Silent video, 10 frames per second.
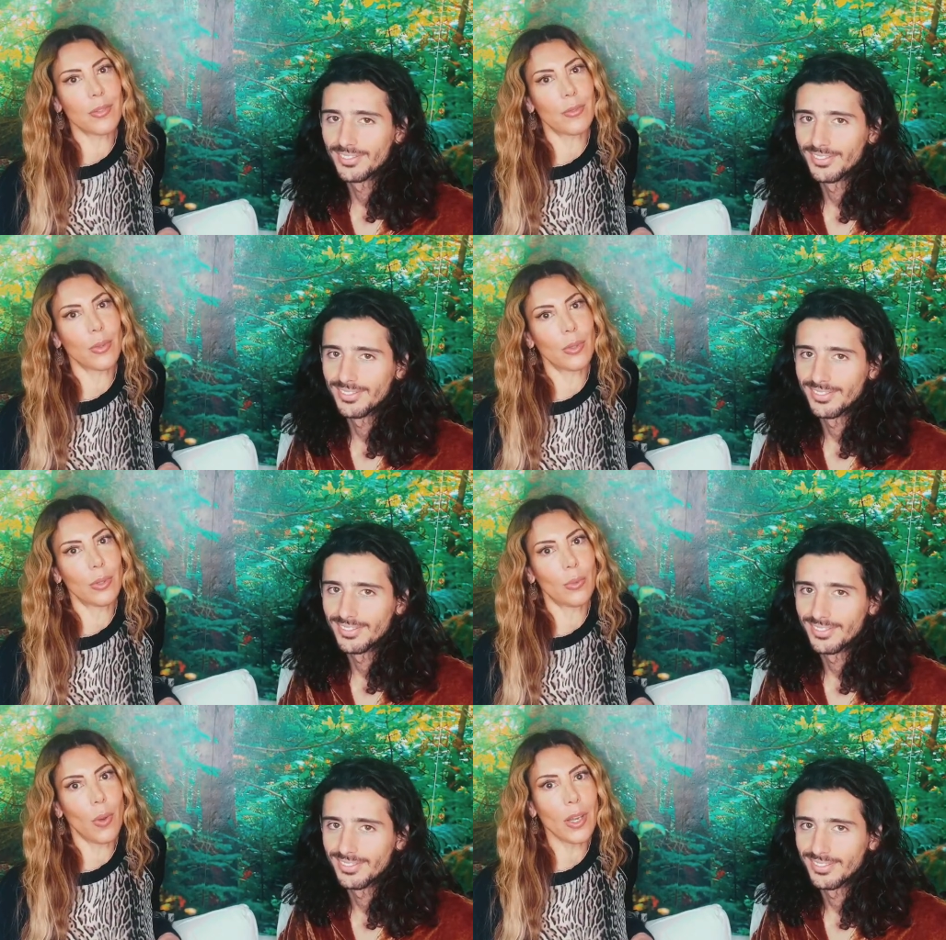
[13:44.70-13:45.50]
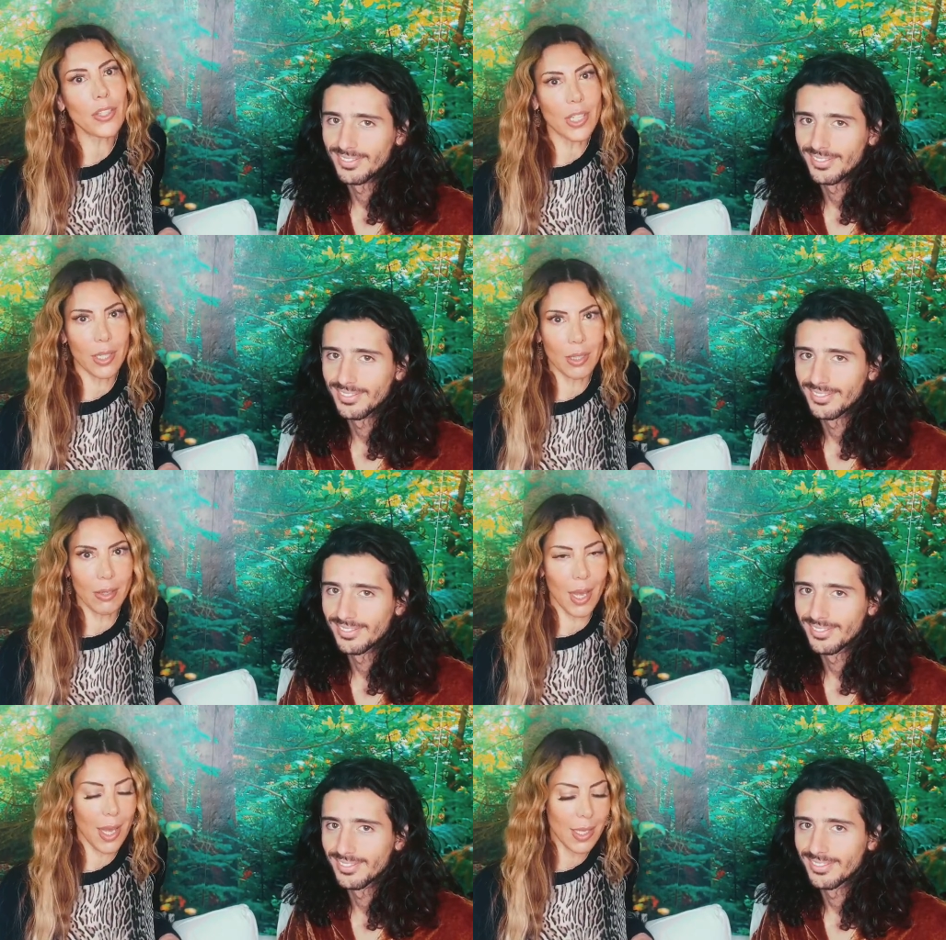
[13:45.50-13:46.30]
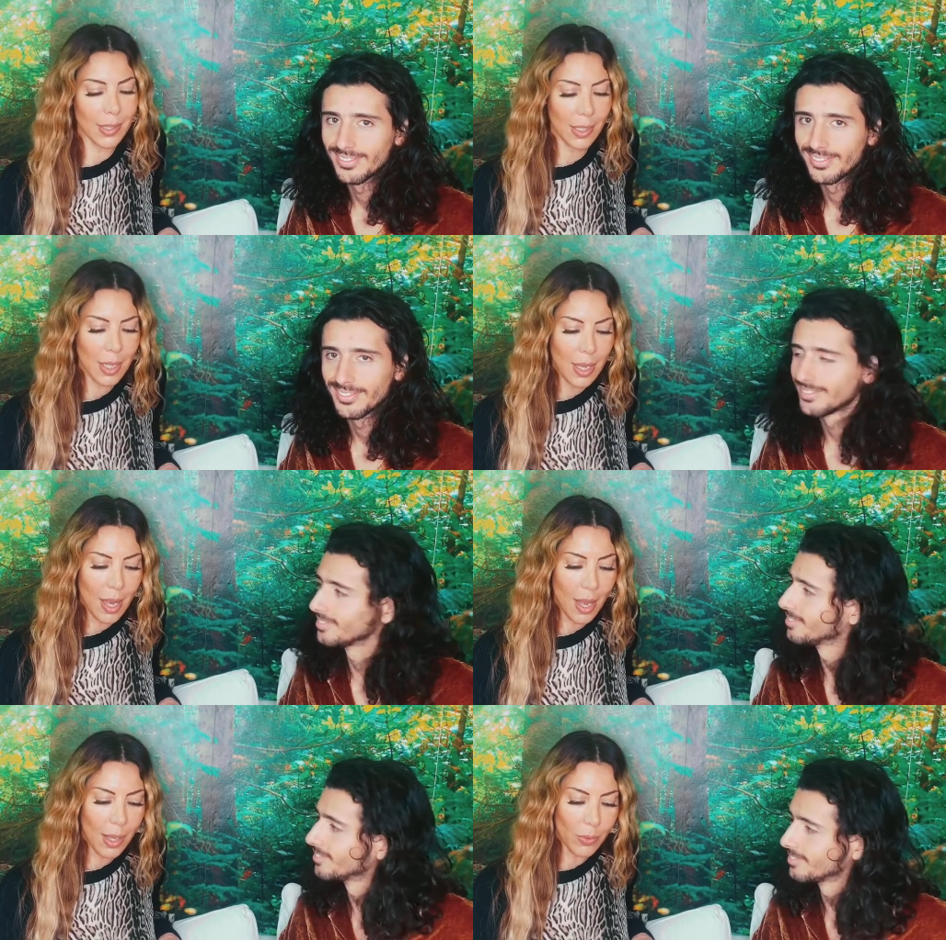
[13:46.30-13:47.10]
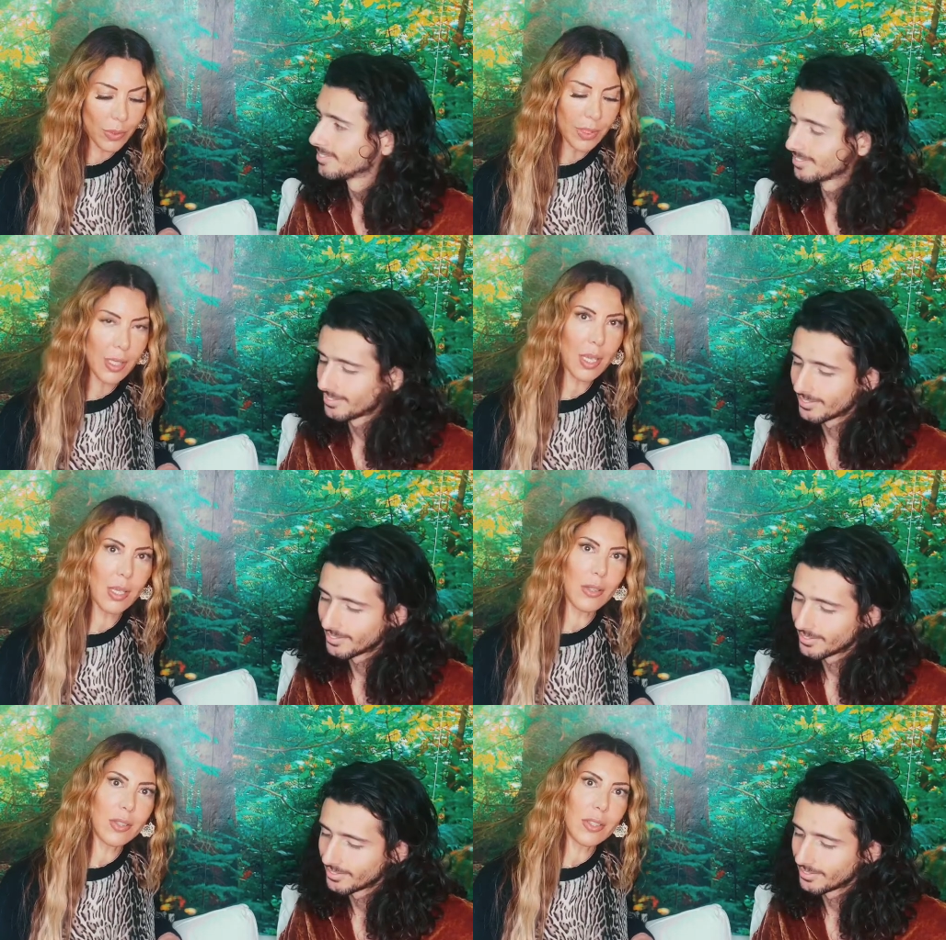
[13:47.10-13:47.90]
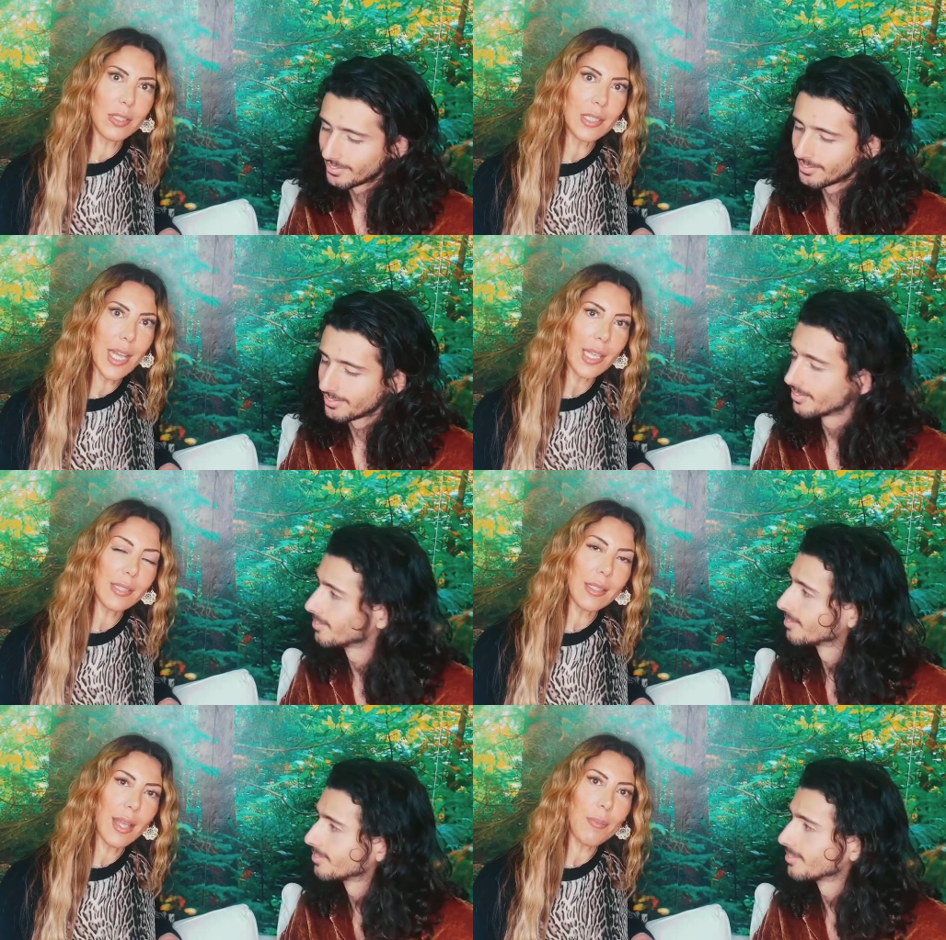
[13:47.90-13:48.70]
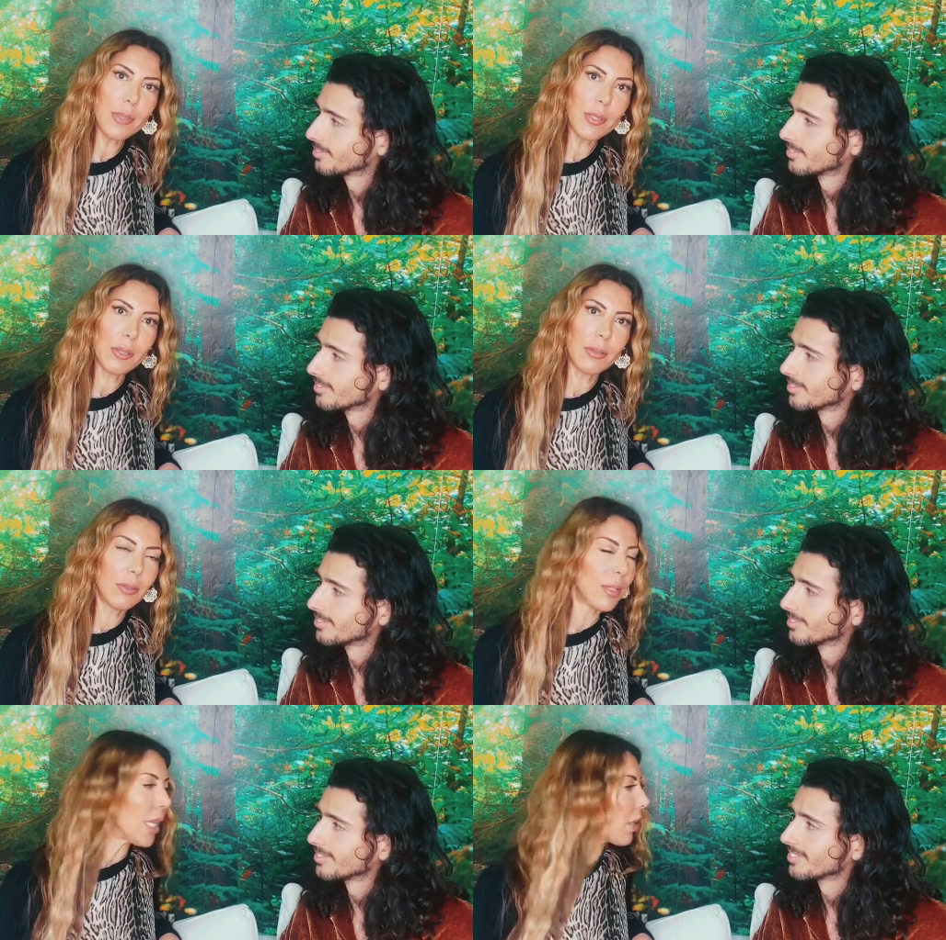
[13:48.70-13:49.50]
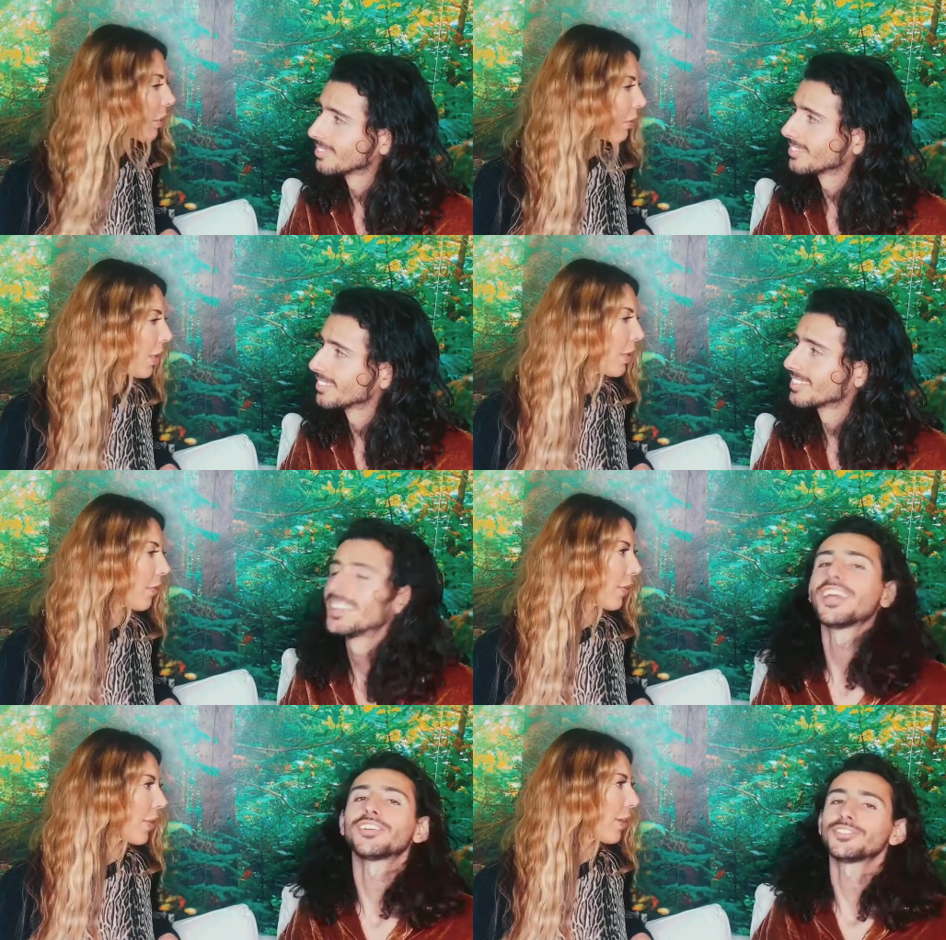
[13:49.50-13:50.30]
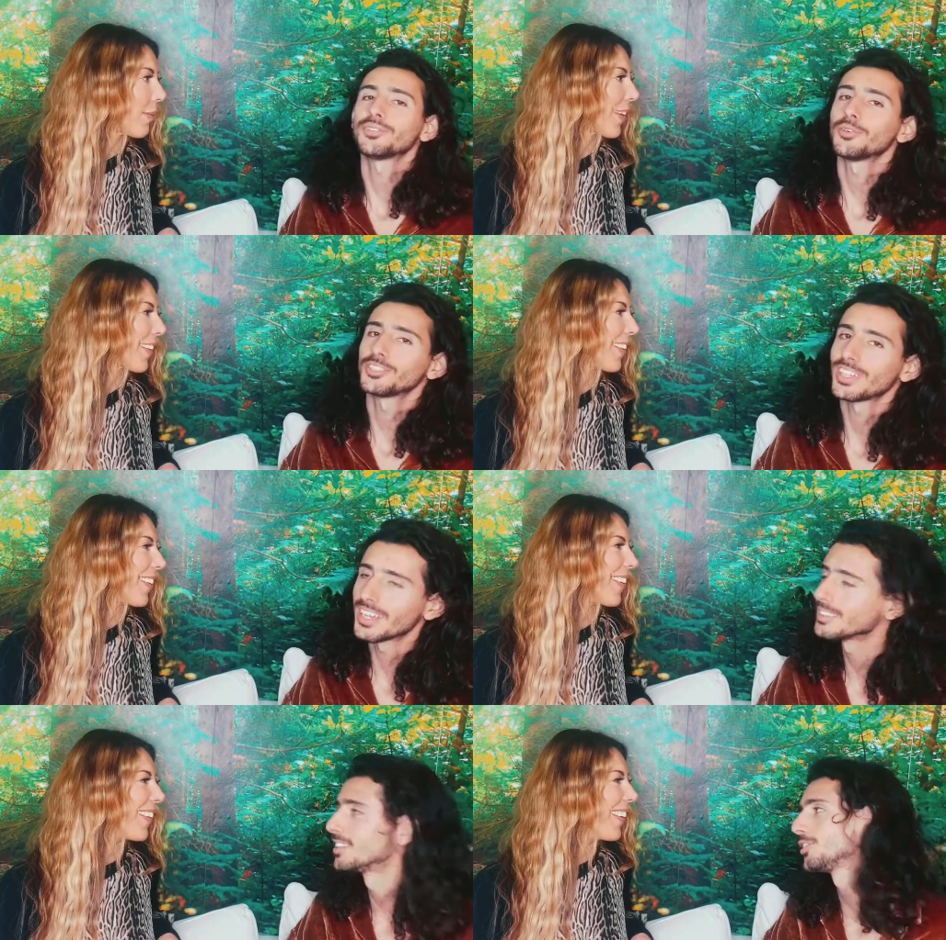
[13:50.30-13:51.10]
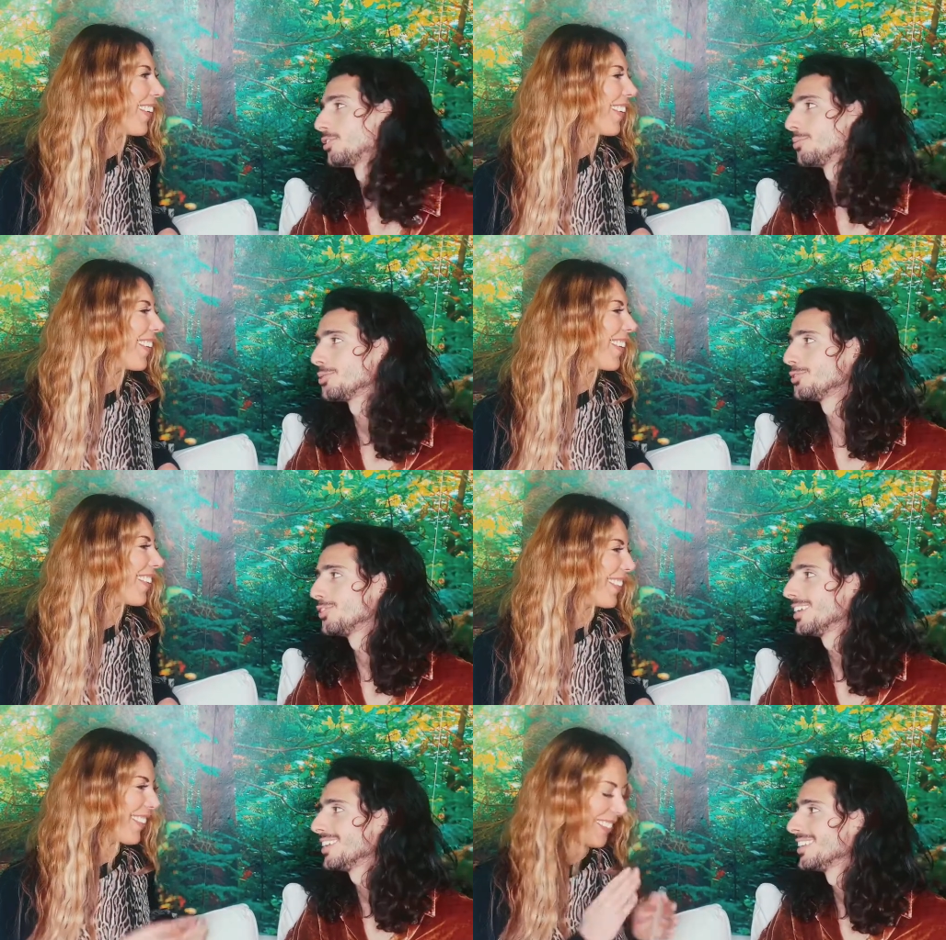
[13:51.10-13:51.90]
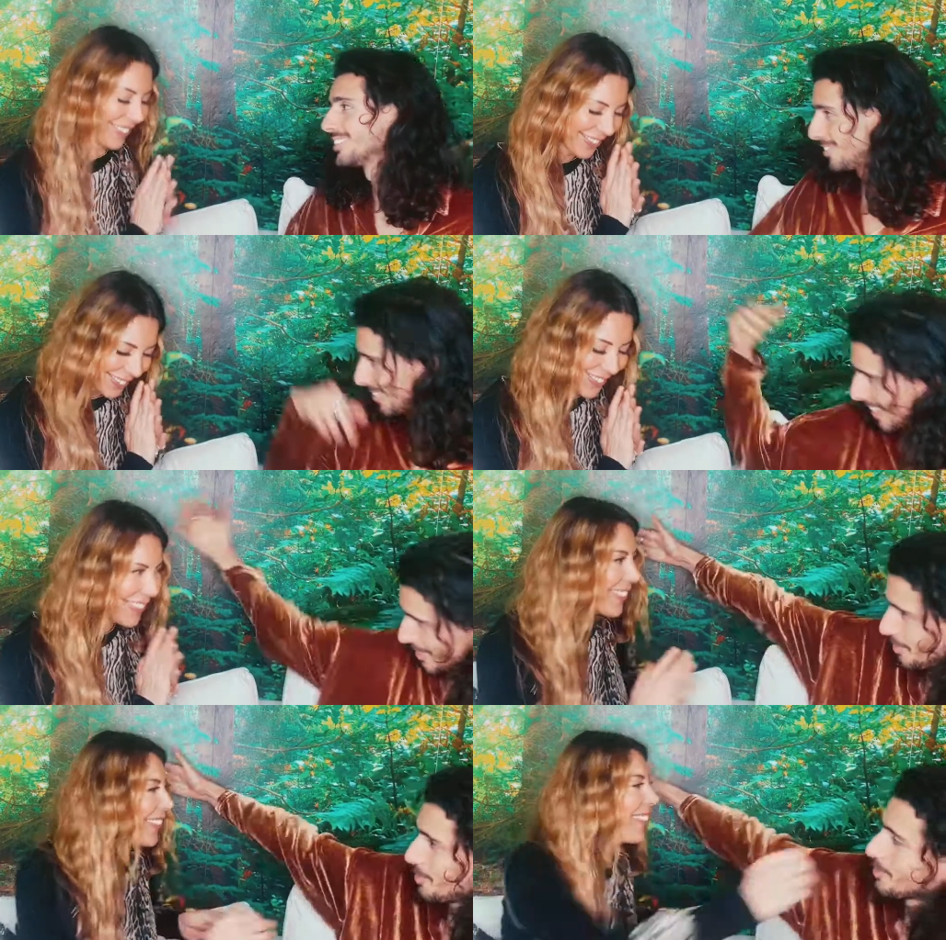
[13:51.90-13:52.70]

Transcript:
Speaker 1: for watching, you guys. I will see you on the next episode. Thank you. Thank you. Thank you so much,
Speaker 2: guys. Thank you so much, Julia. So nice to be with